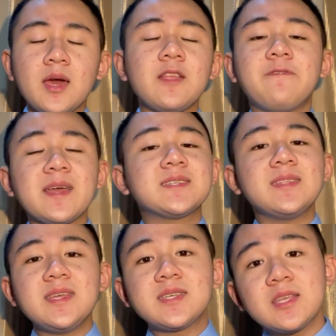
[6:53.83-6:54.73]
And
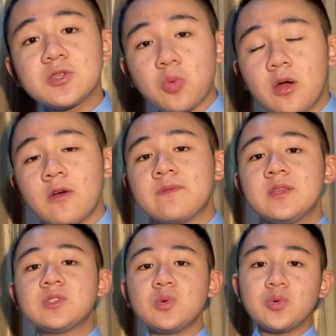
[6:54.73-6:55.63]
vaccination is one of the
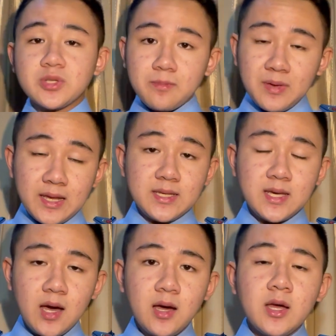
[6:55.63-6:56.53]
tools in
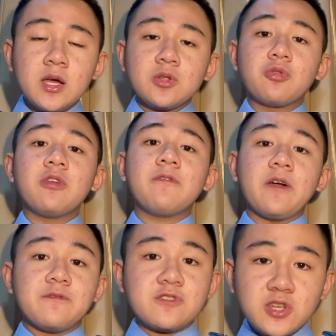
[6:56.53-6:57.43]
media to
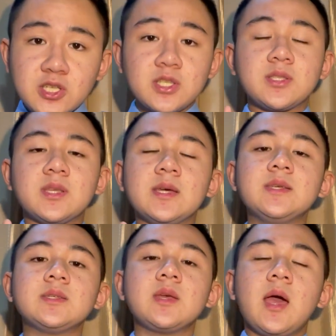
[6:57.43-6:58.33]
revive
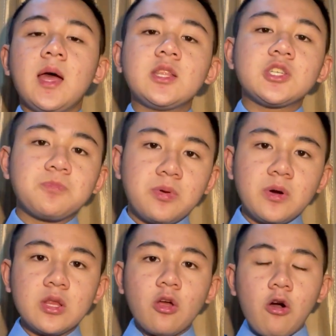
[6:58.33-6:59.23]
justice and the
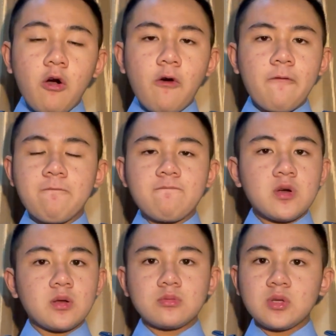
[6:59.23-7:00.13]
spirit of
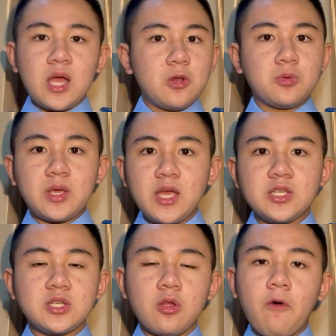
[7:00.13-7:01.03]

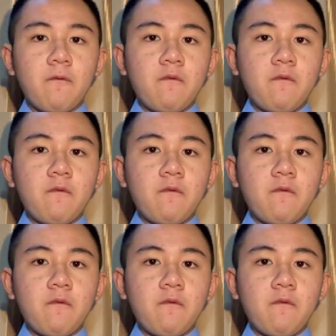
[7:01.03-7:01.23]
education, of